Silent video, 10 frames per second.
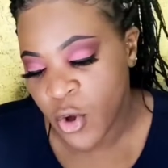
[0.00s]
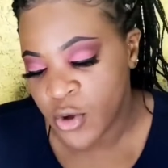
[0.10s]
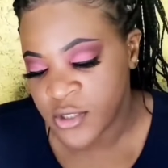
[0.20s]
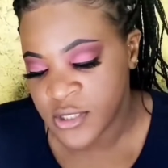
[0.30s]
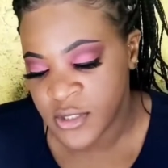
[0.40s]

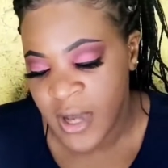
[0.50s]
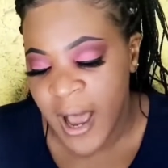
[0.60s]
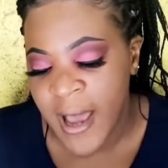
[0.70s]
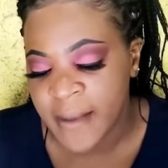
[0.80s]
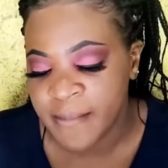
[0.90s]
called the
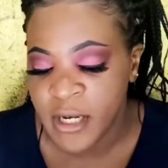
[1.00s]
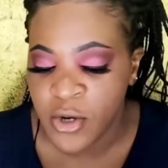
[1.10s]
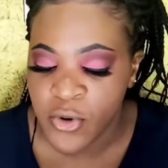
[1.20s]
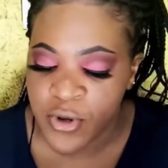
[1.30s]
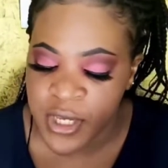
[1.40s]
I
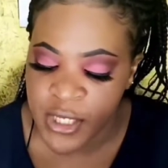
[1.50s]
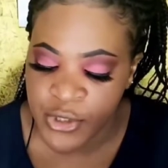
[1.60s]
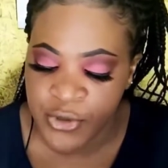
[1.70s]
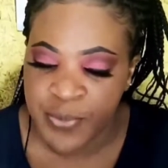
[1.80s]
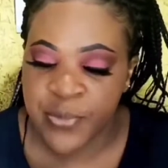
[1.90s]
Belong in Your